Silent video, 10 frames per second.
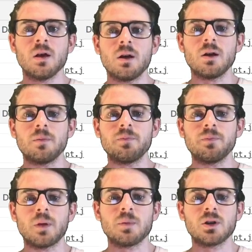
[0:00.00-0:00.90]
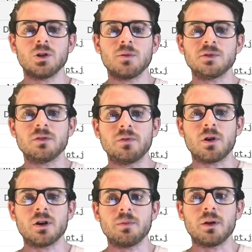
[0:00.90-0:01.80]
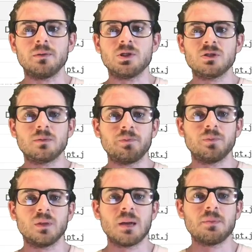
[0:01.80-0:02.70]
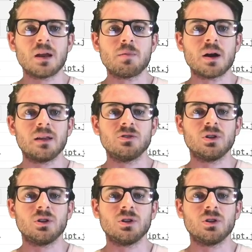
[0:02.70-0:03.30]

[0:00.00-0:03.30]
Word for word: Um, I'm not going to load up Safari, but just keep that in mind.